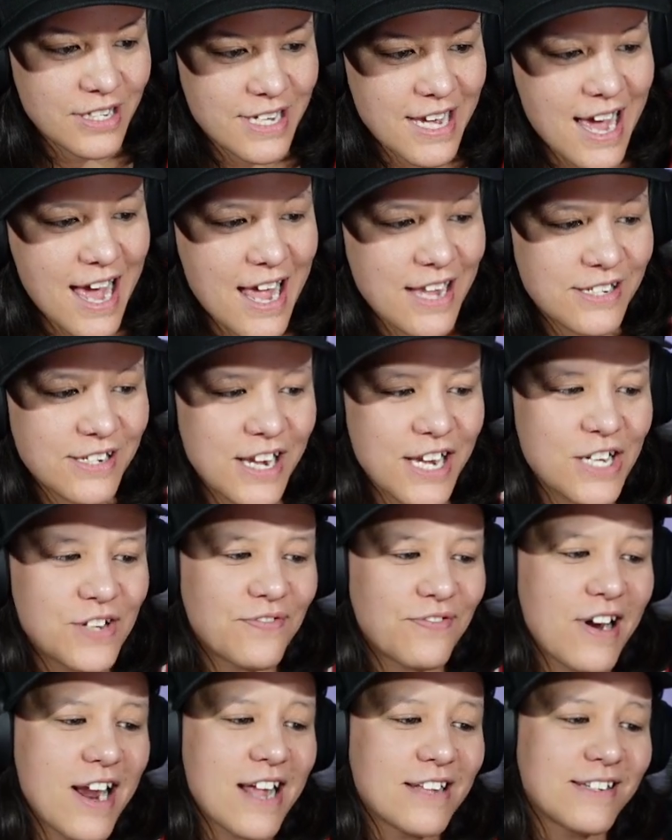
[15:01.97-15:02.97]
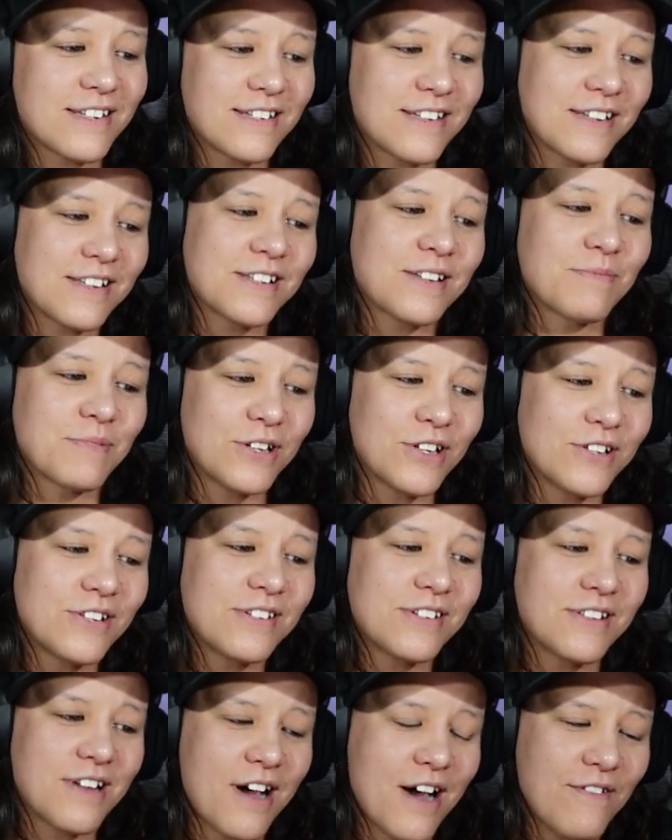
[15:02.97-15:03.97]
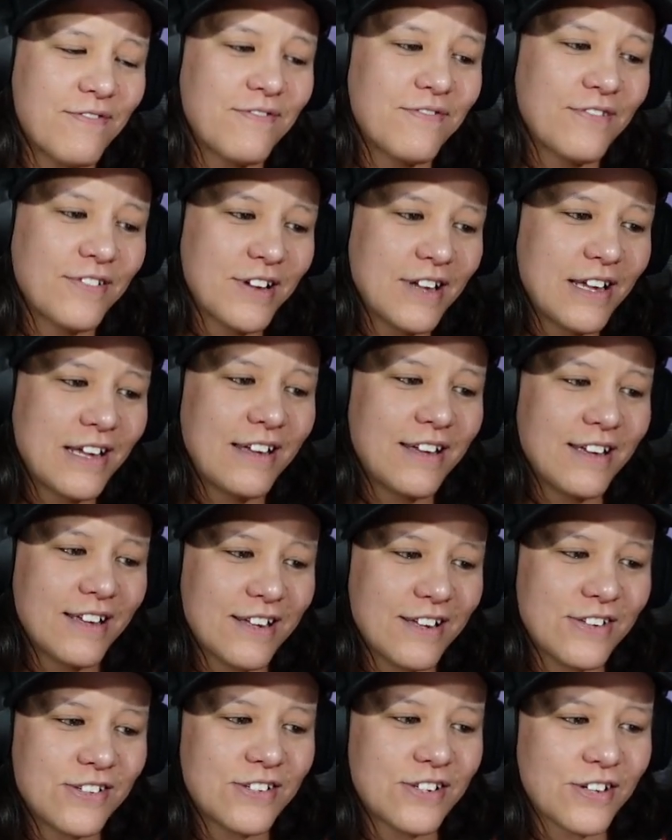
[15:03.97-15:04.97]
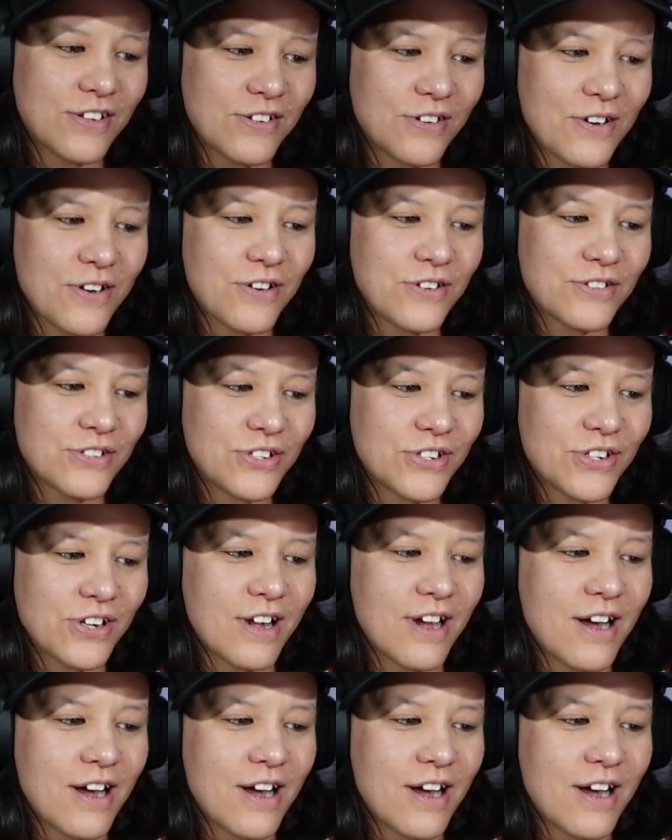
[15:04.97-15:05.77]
Yeah, Sage Francis is some good stuff. Zeros.